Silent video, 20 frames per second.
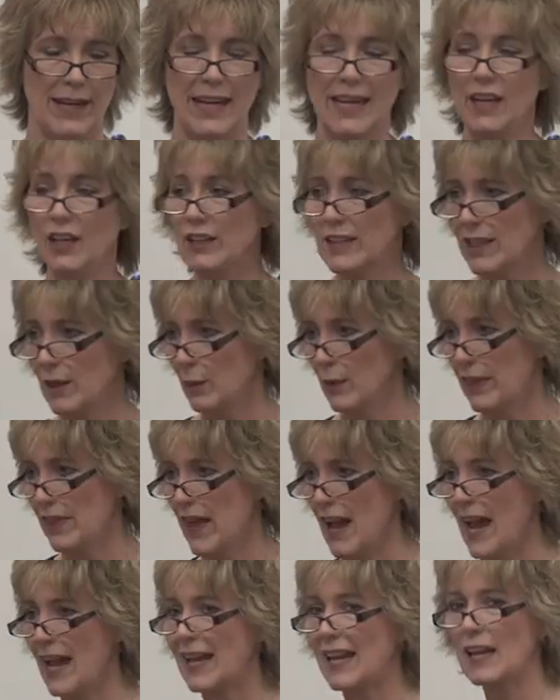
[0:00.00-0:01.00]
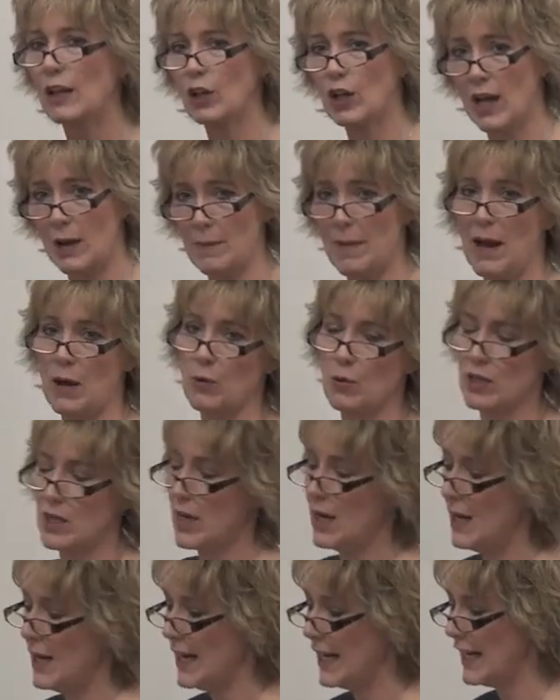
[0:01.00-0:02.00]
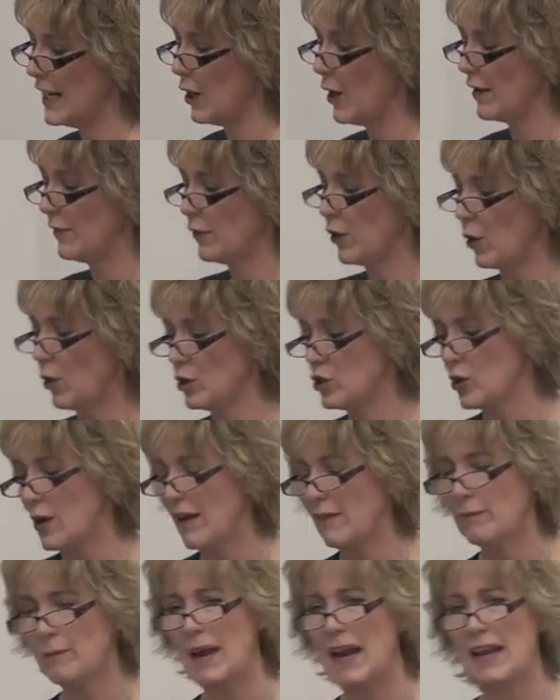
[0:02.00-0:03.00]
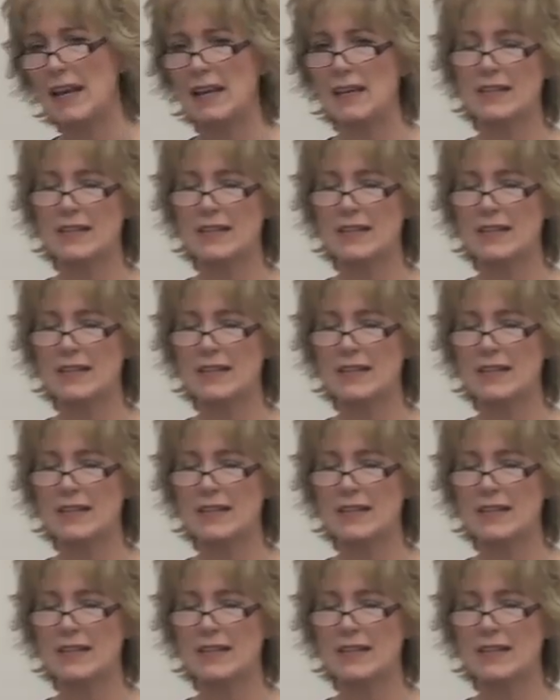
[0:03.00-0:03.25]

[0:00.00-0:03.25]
He'll deal with that. It'll come out. Now, I told you I've been